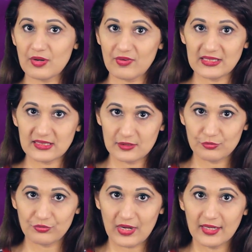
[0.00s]
have
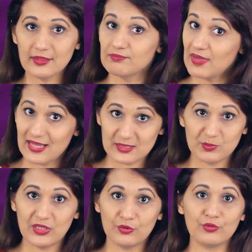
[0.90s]
identified as
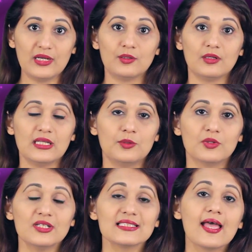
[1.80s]
being great
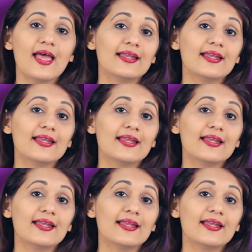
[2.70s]
keywords